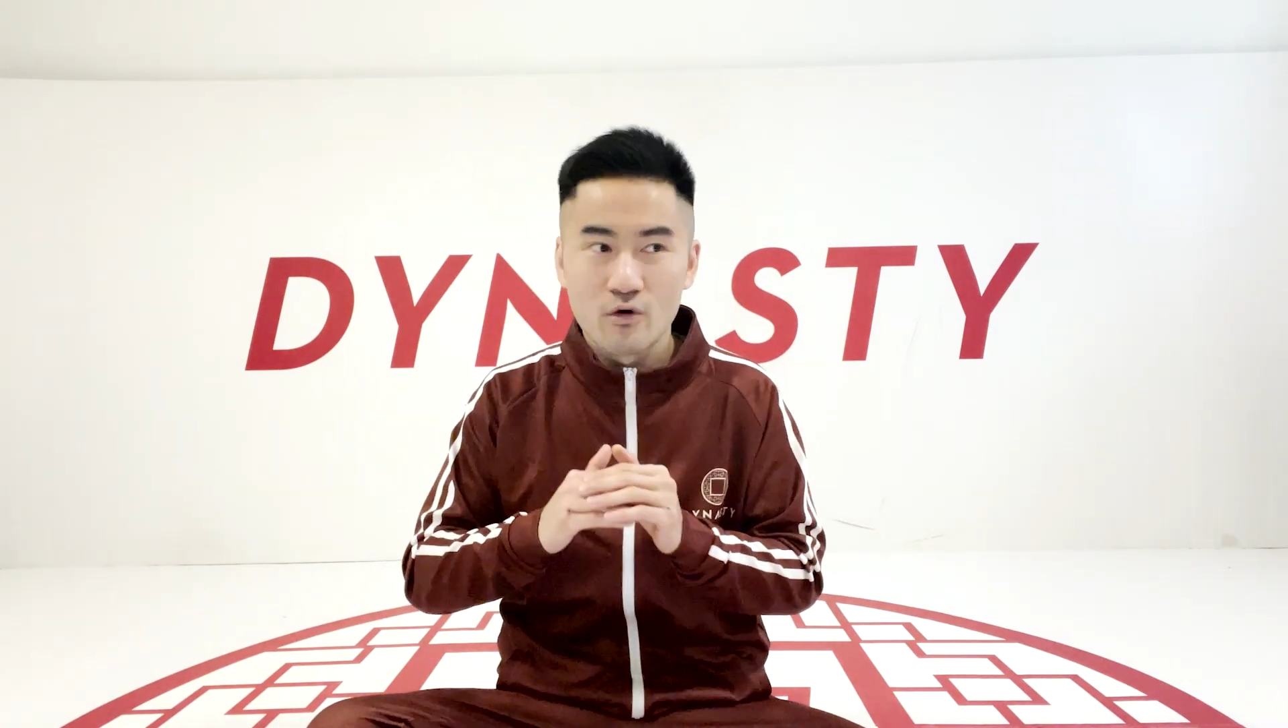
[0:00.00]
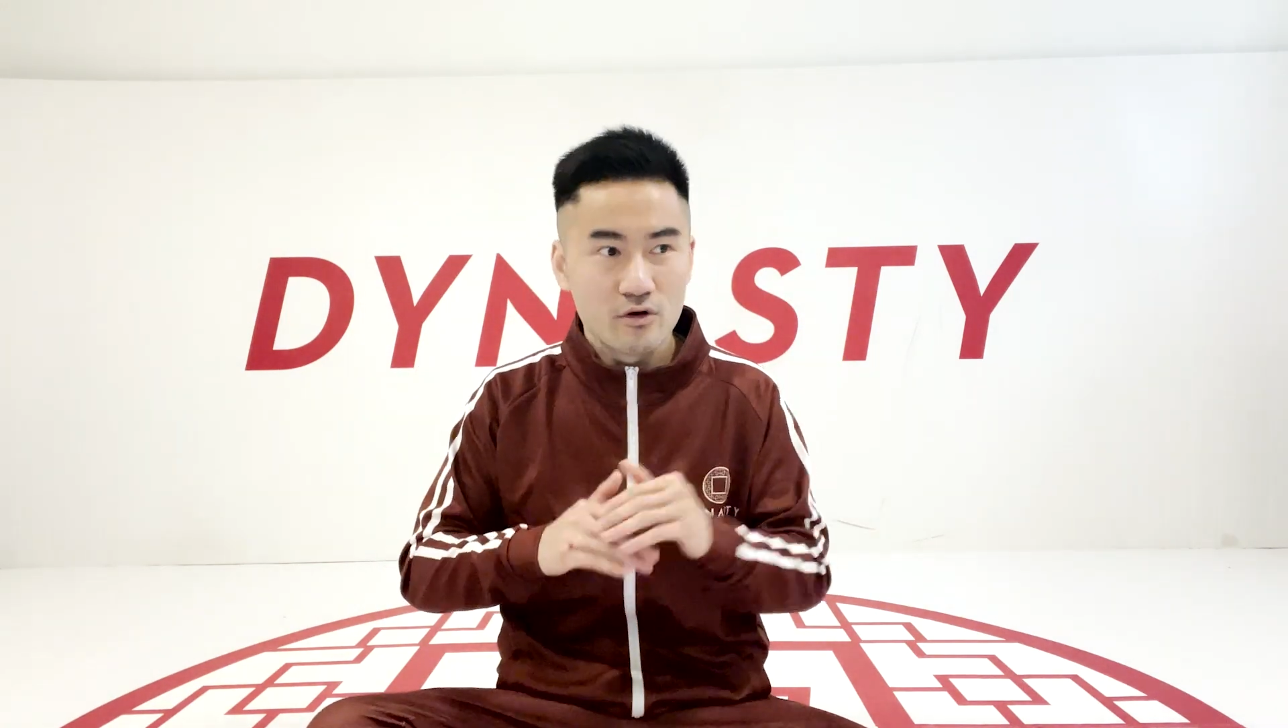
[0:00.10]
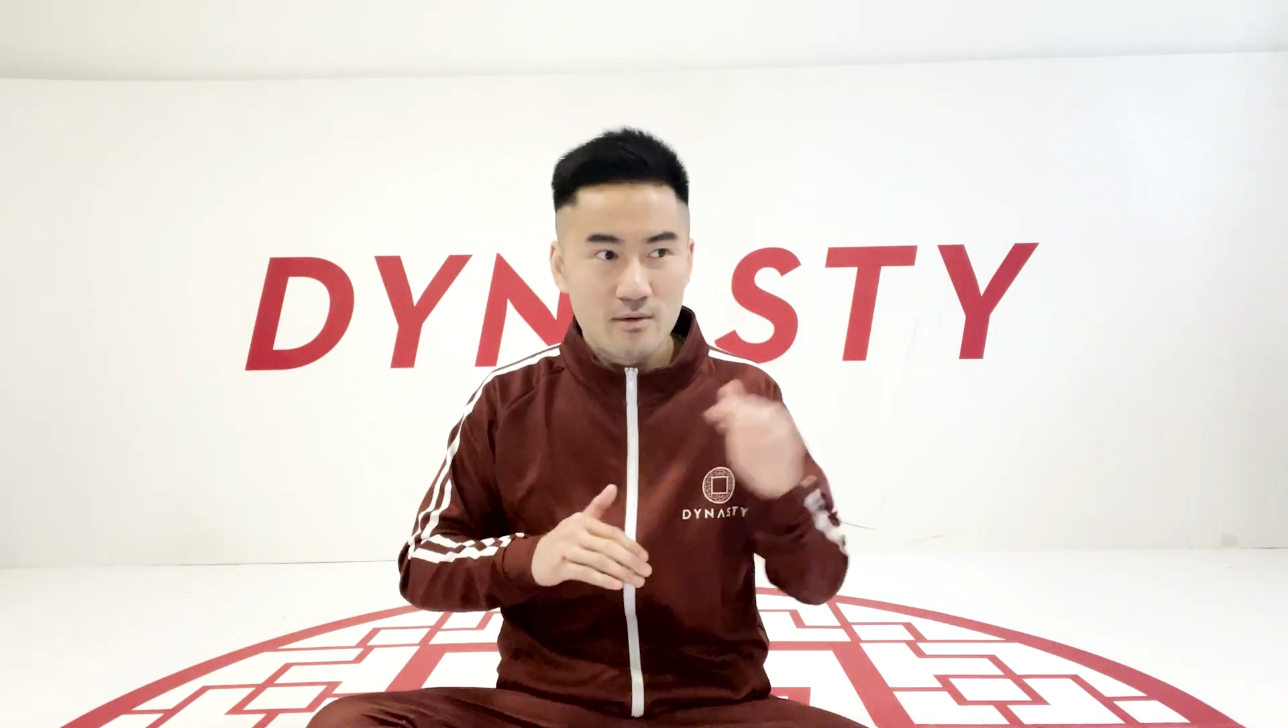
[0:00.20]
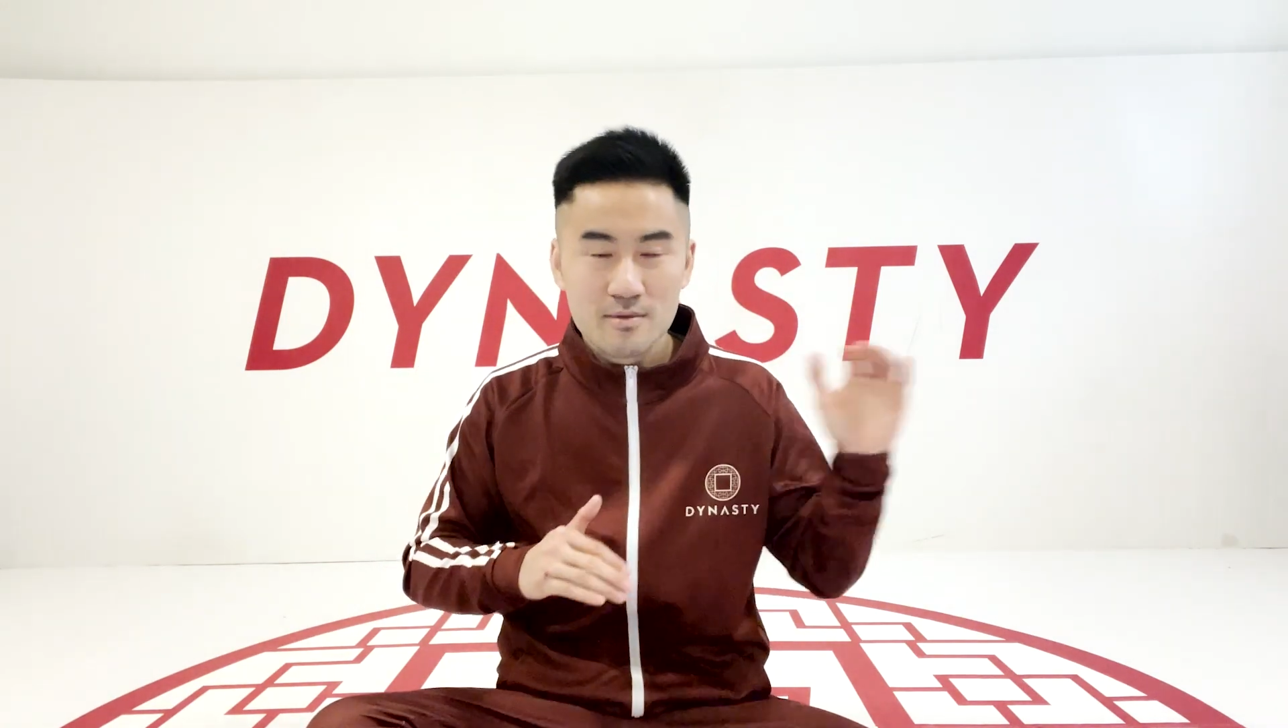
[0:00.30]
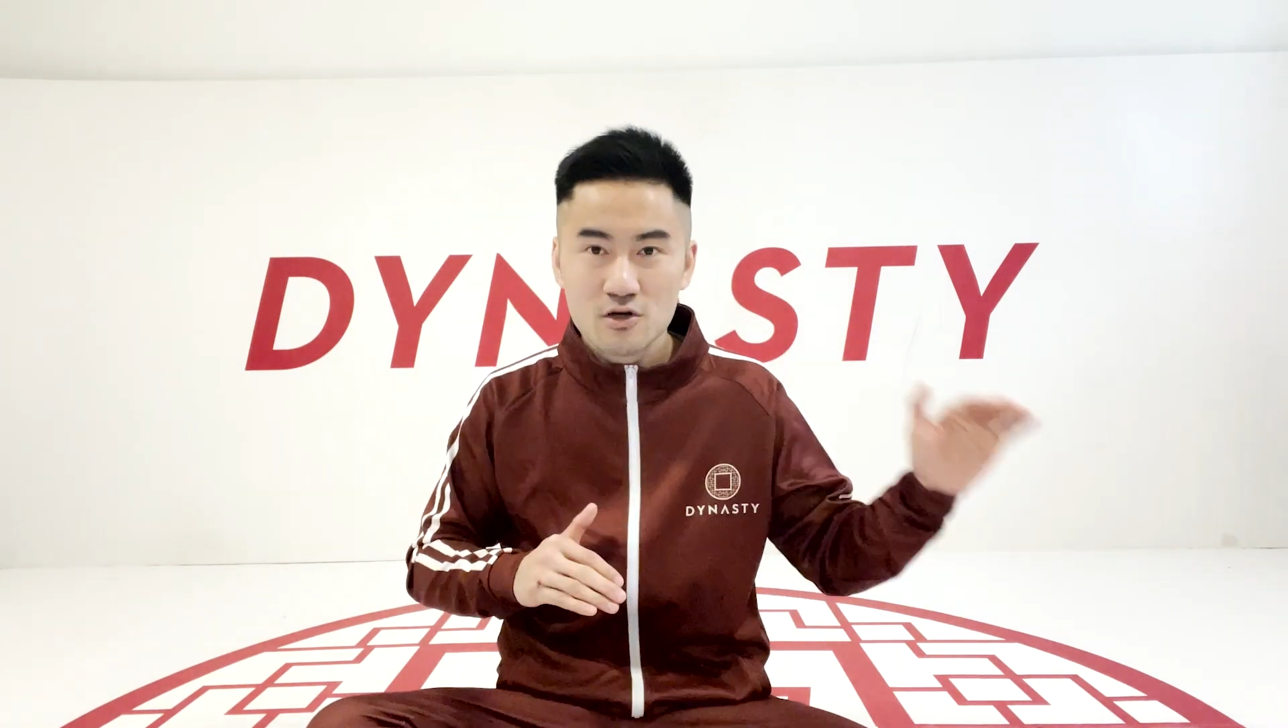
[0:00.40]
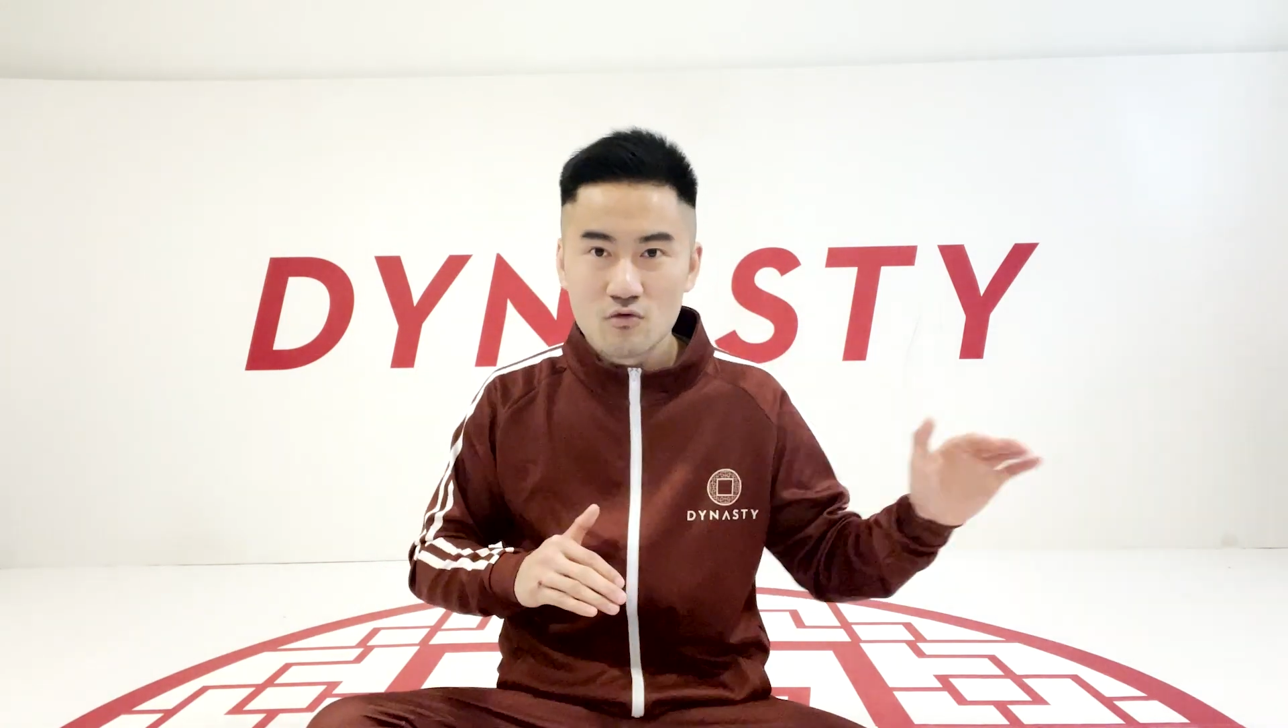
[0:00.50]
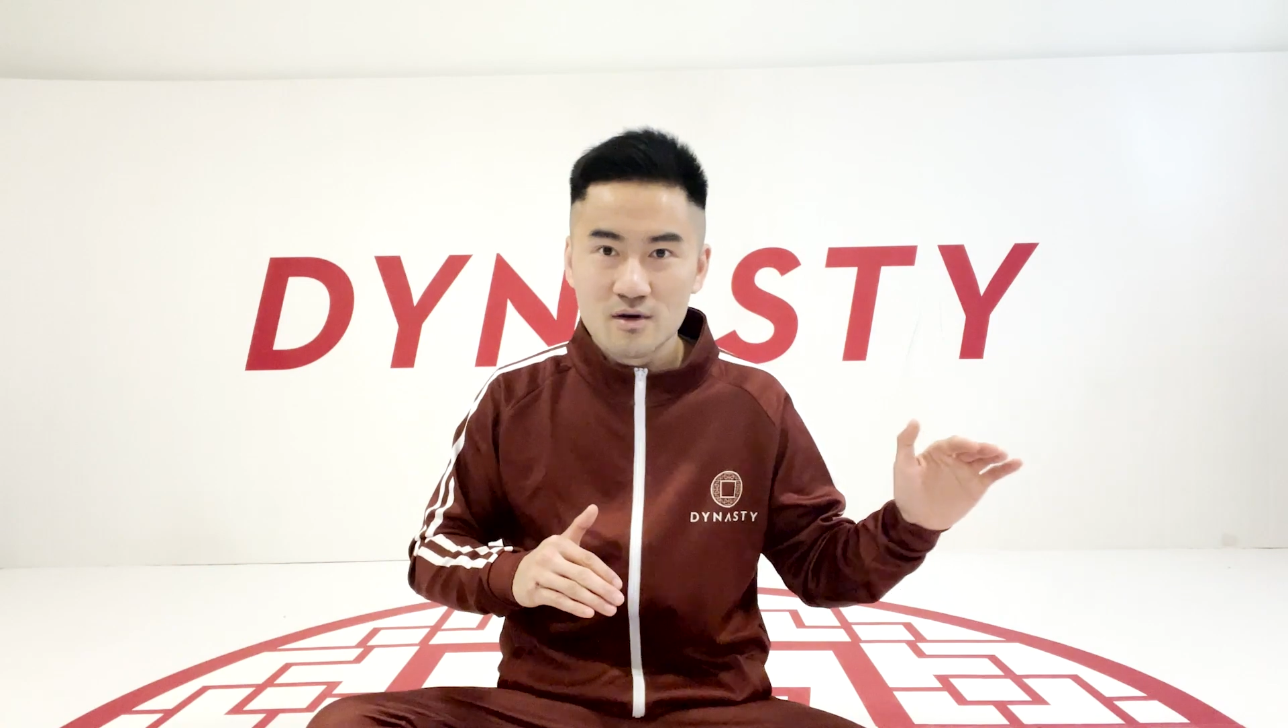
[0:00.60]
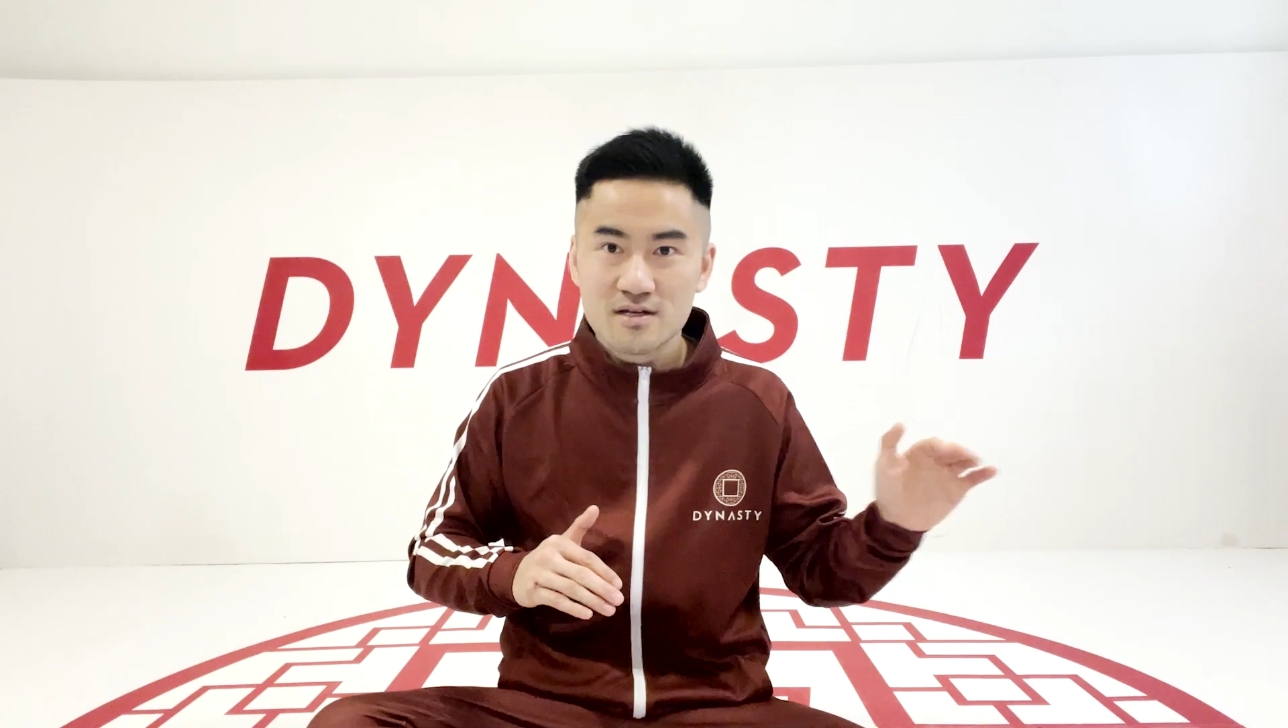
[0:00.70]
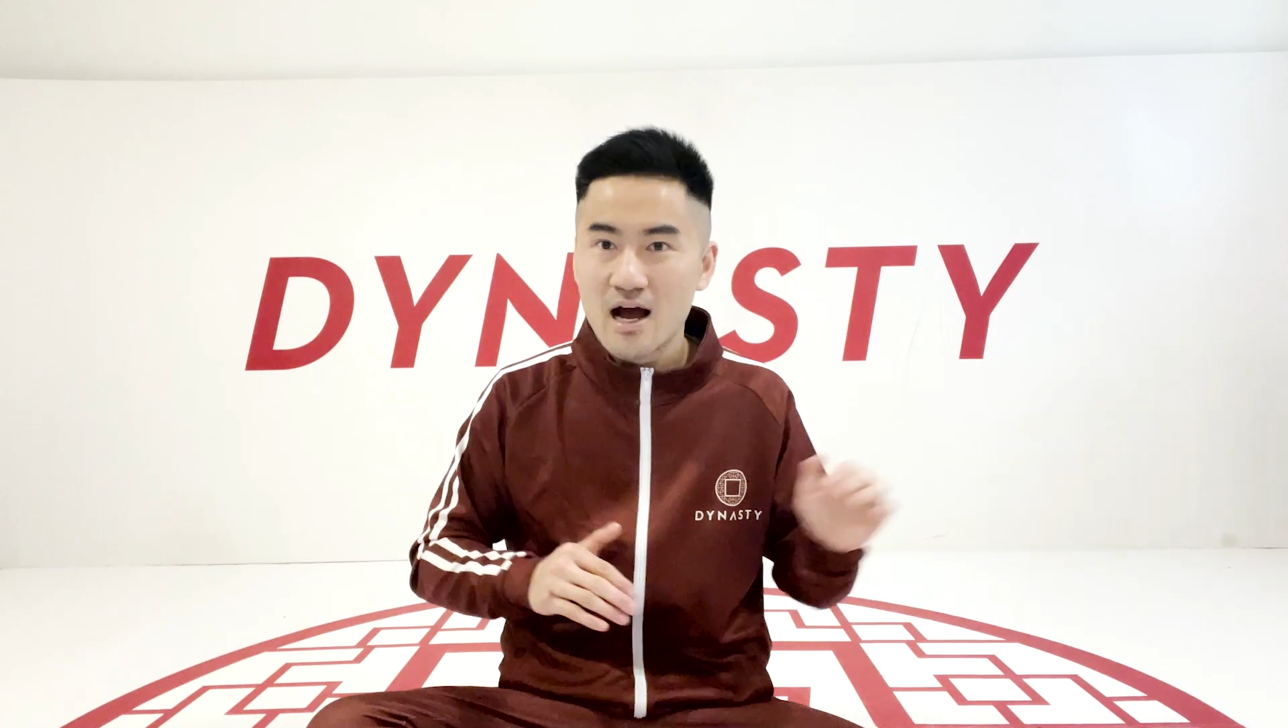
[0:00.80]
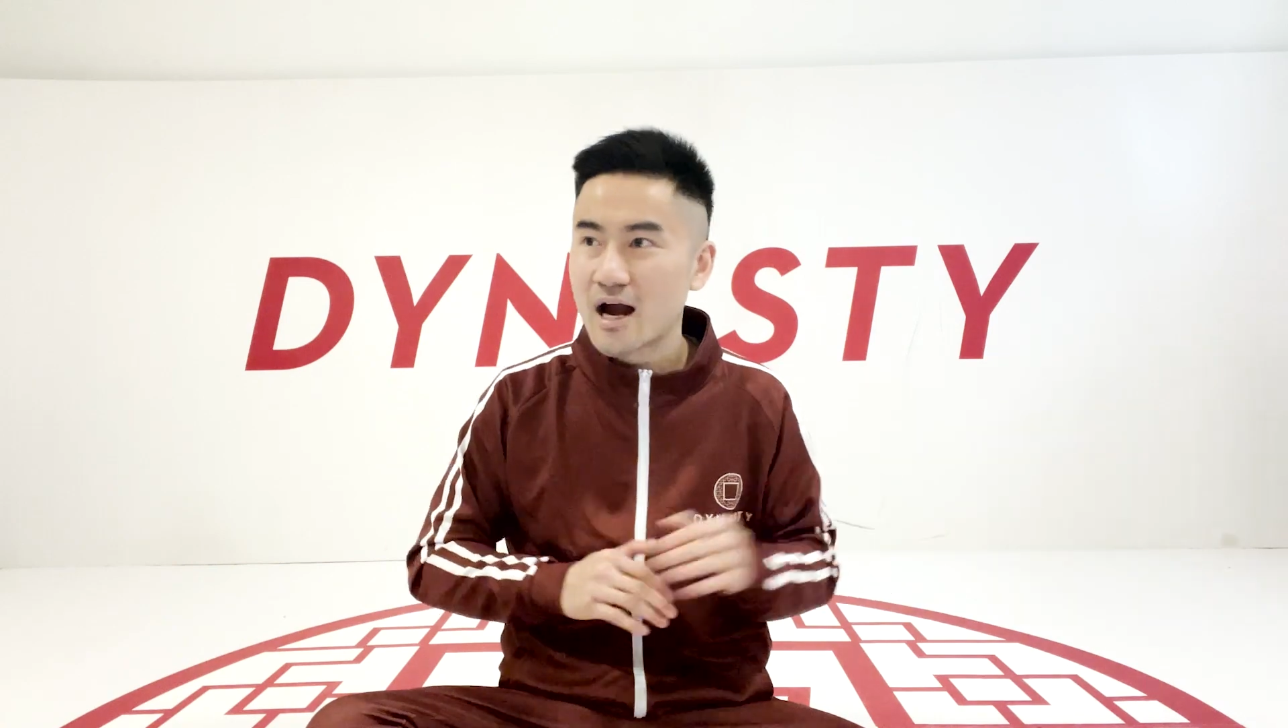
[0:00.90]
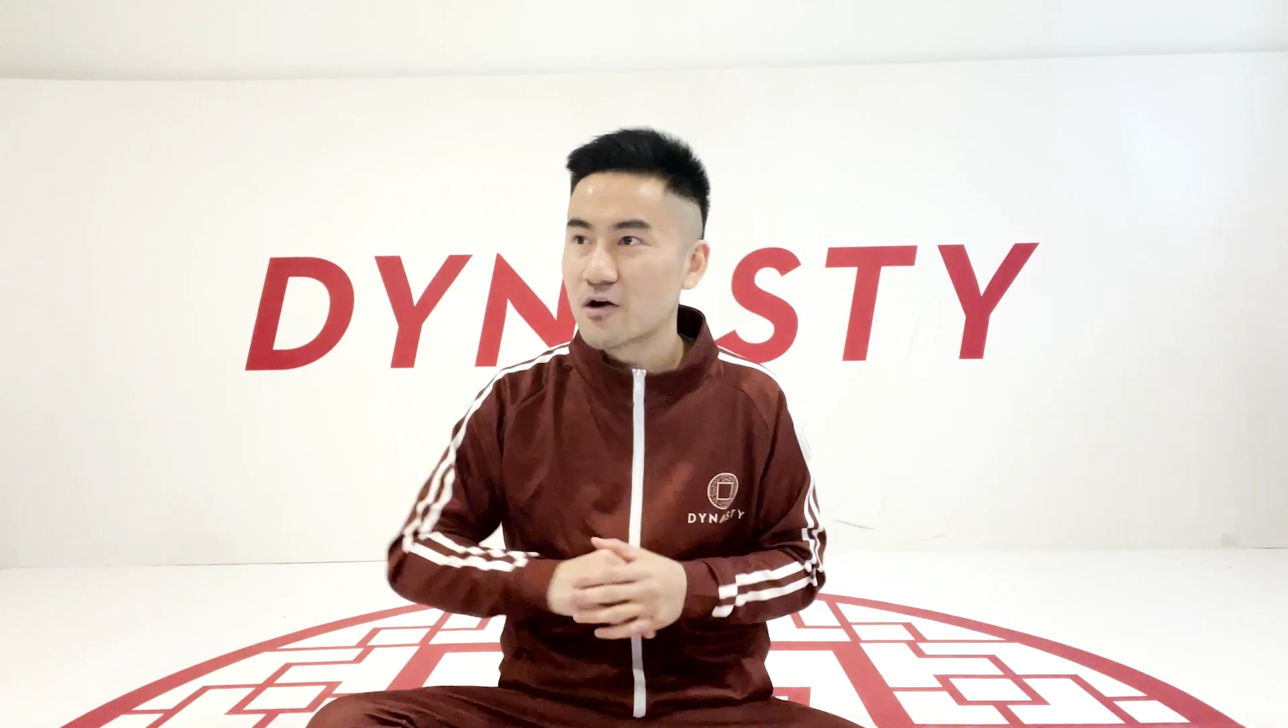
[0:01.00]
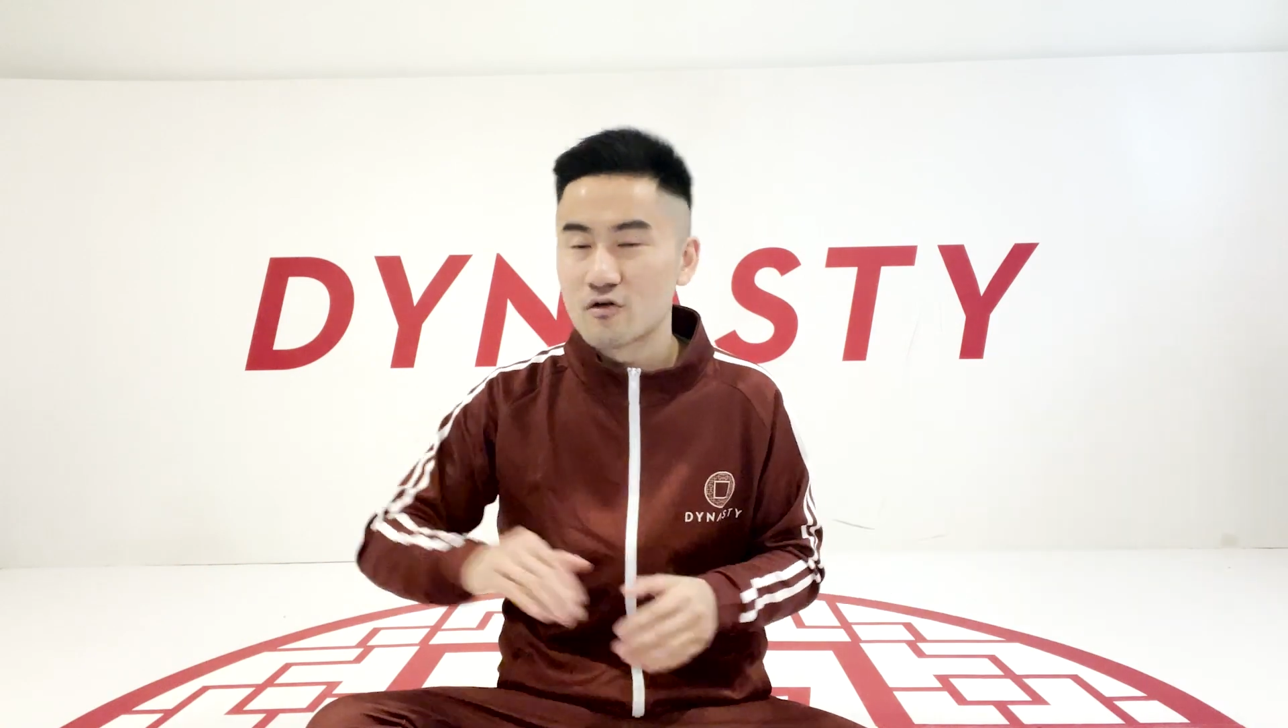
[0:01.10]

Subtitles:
Maybe you're retired,